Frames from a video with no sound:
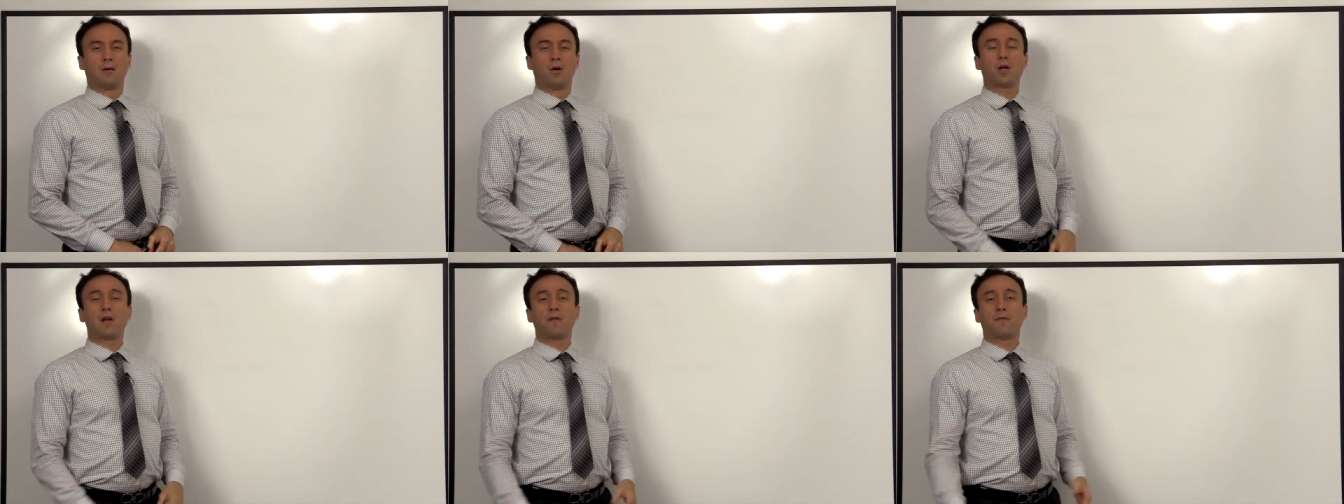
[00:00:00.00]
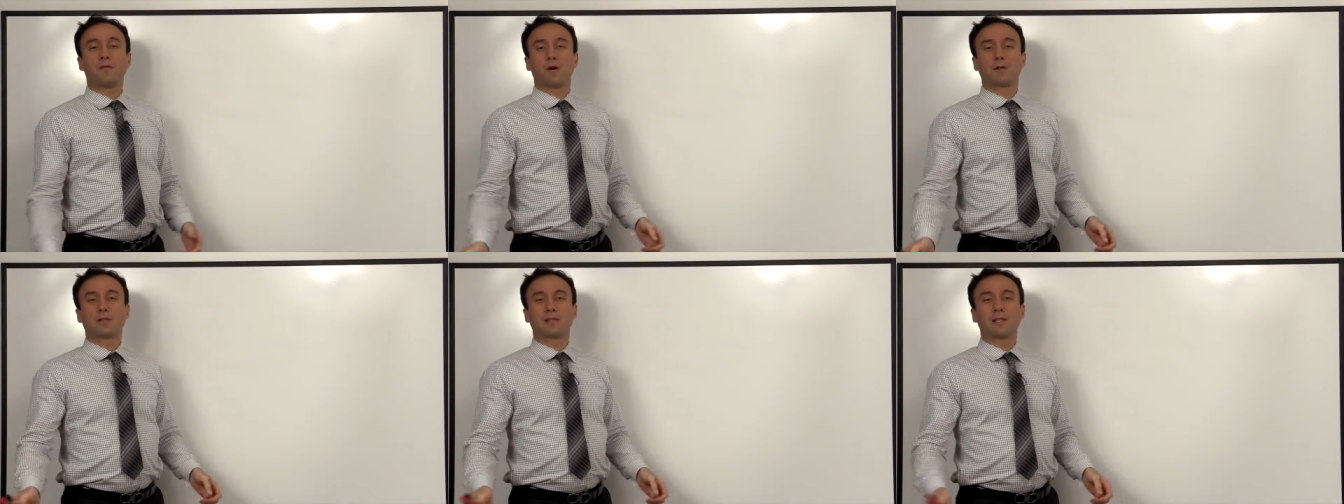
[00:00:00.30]
Okay,
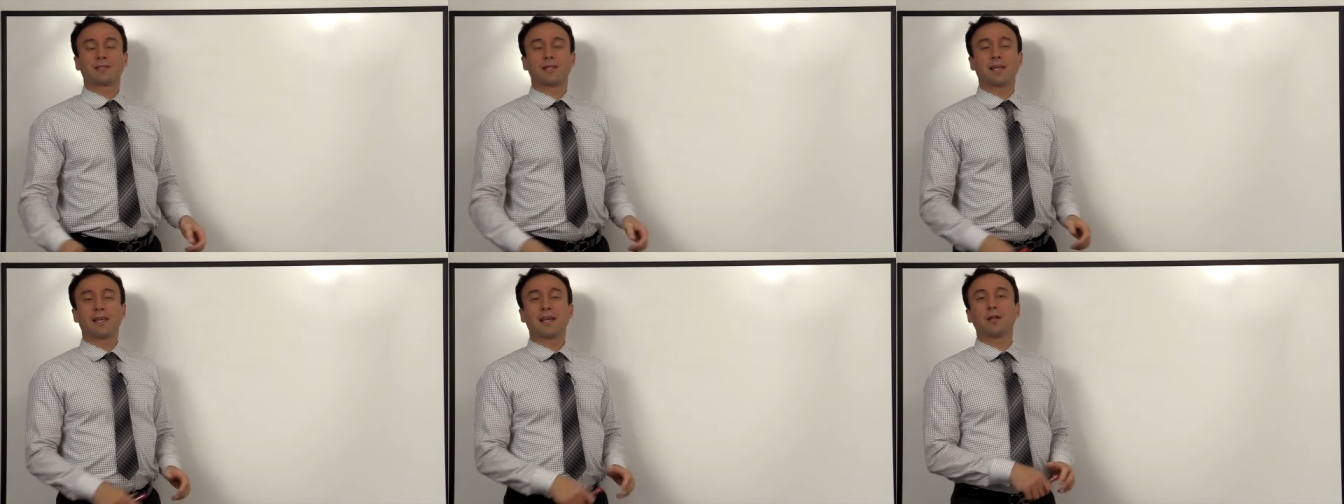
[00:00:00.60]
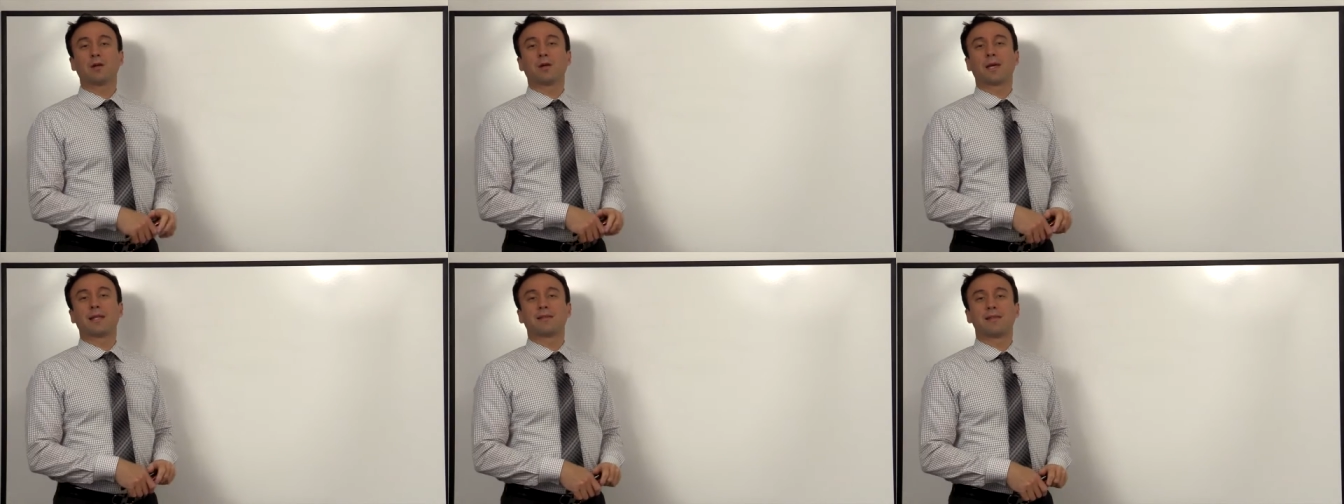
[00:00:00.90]
folks, let's take a
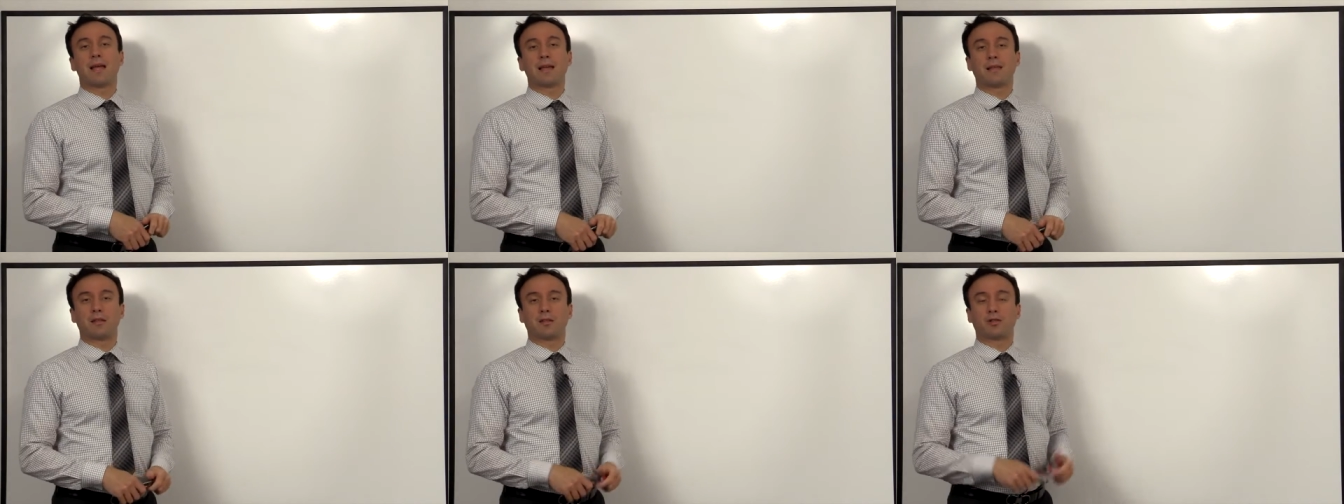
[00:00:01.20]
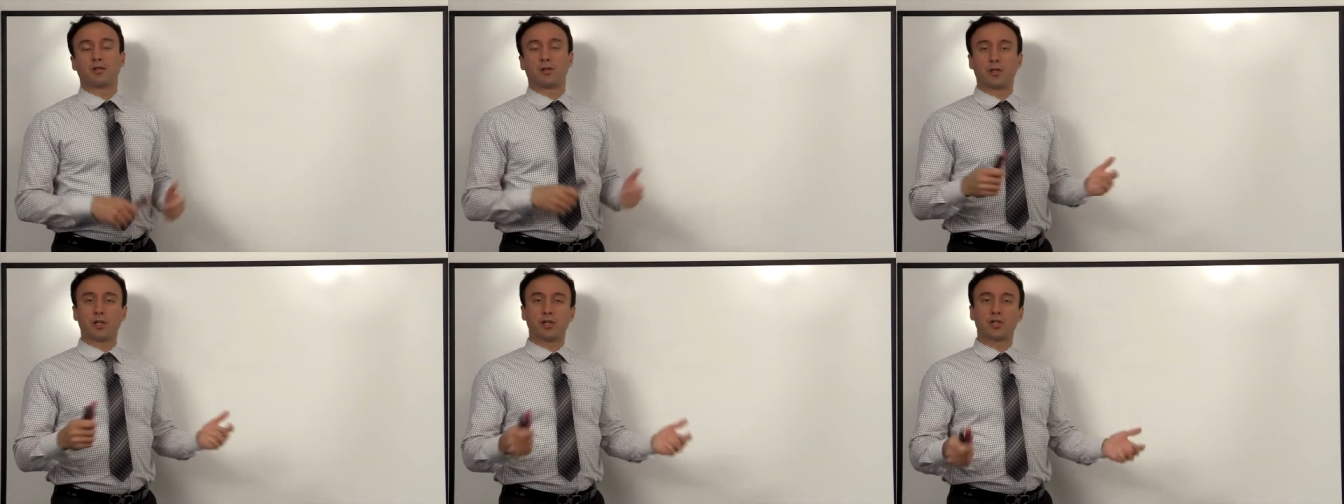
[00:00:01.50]
look at the
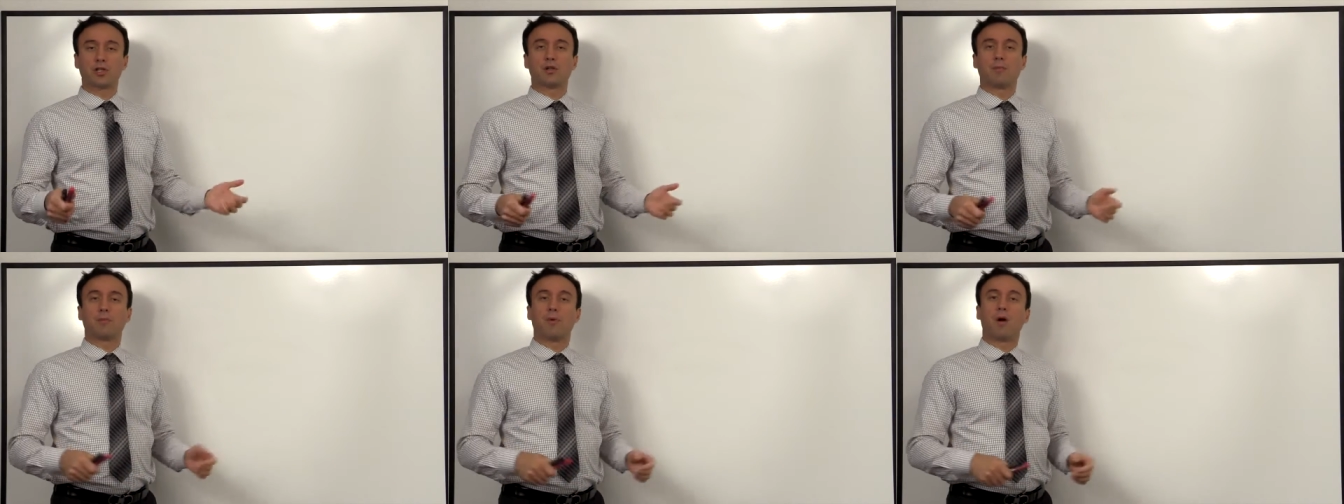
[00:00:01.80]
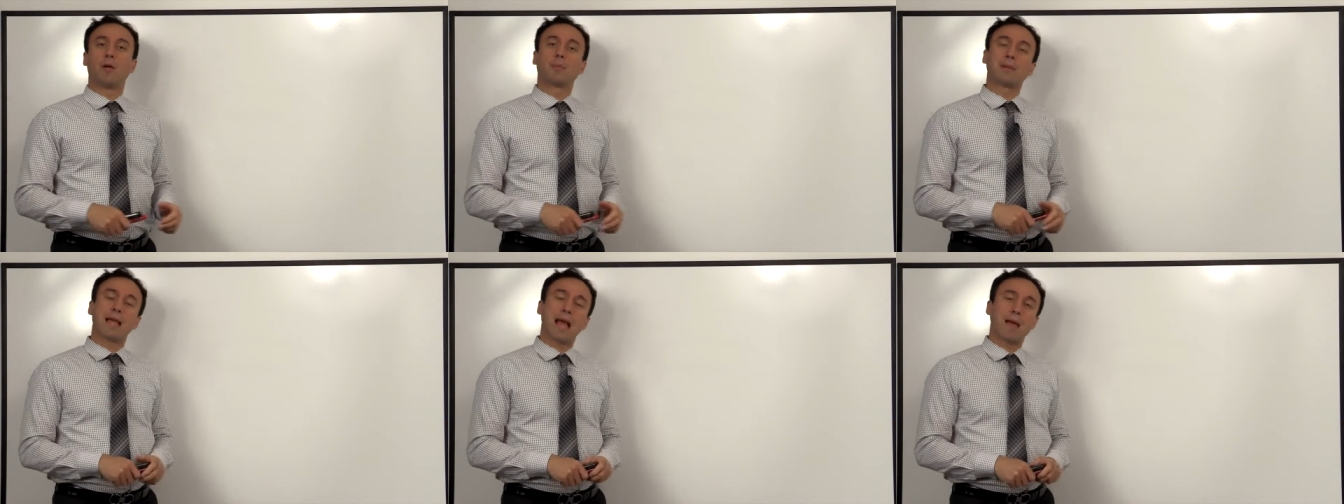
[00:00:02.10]
traditional
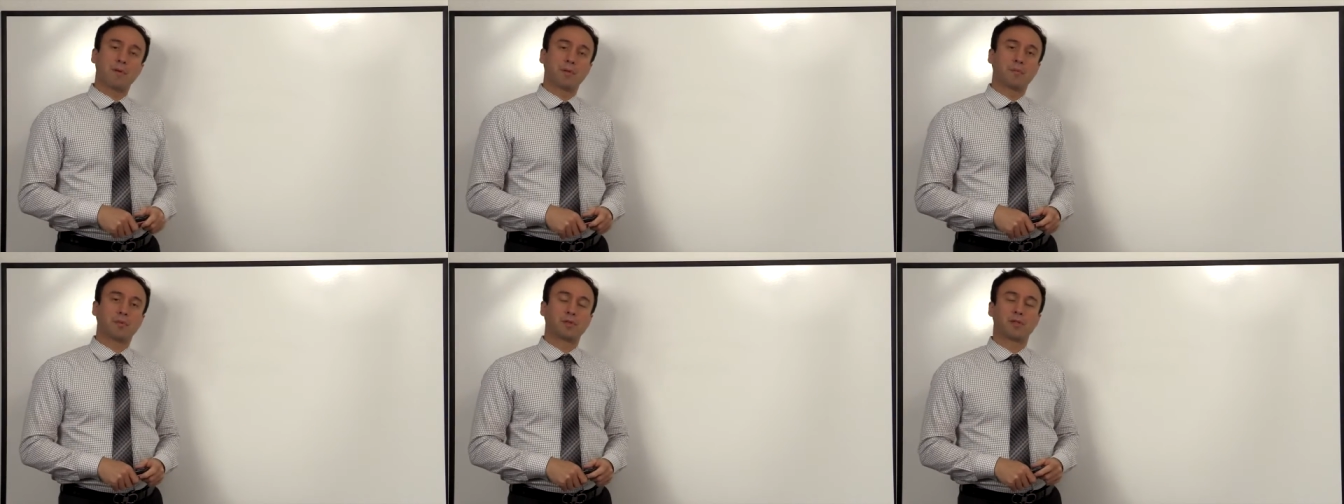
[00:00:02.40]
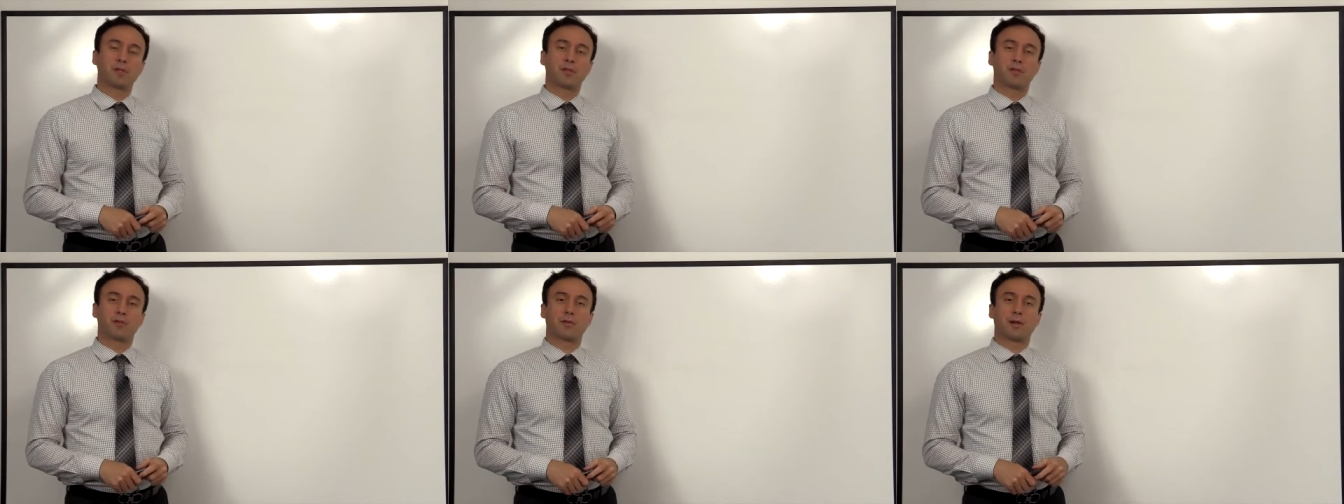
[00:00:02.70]
pulp capping
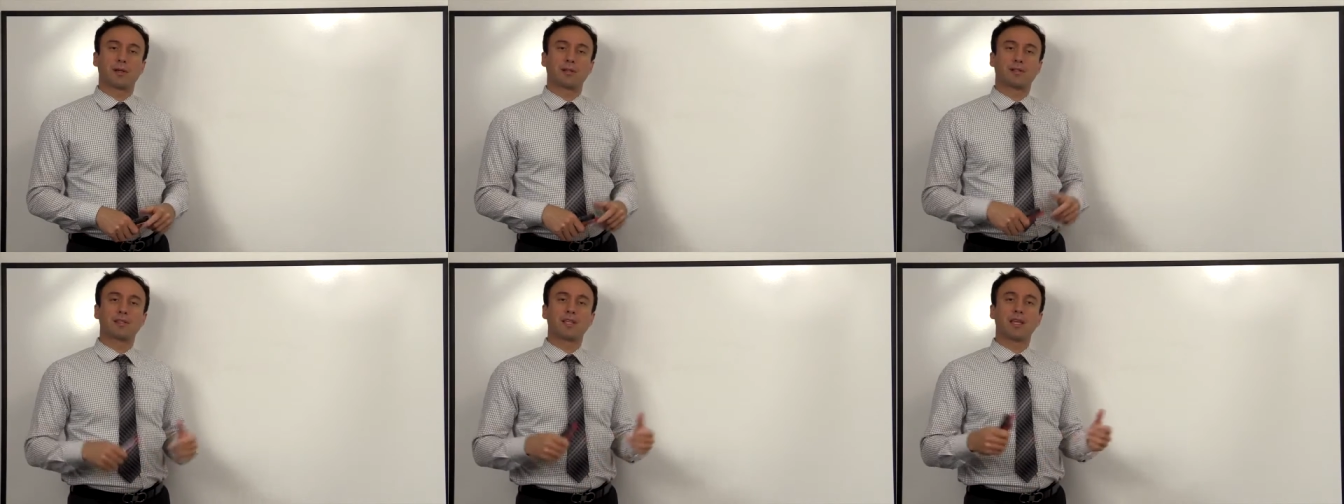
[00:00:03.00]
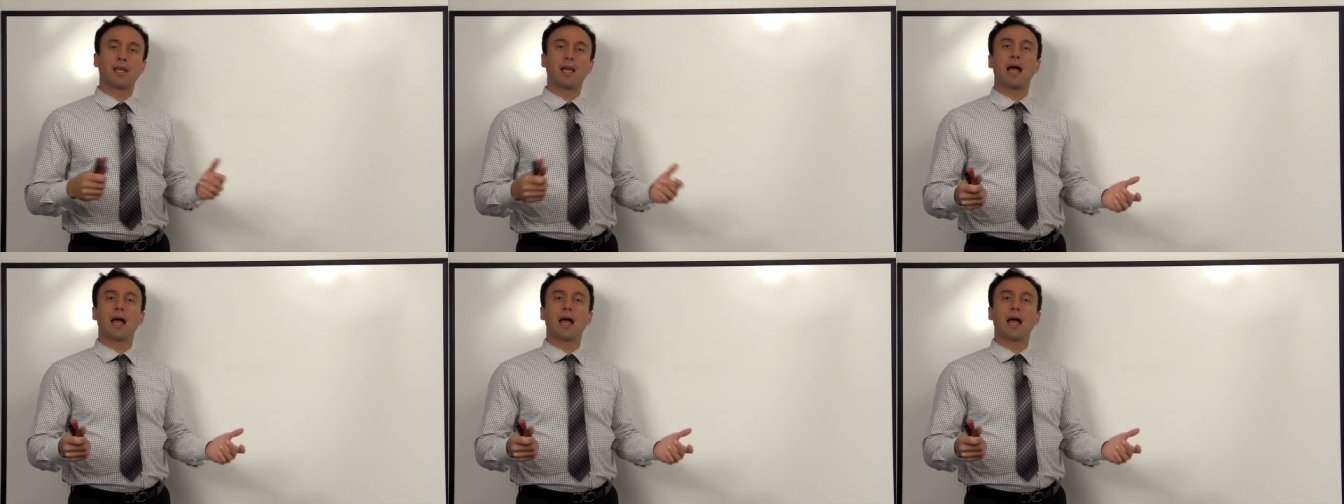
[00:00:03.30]
procedure and see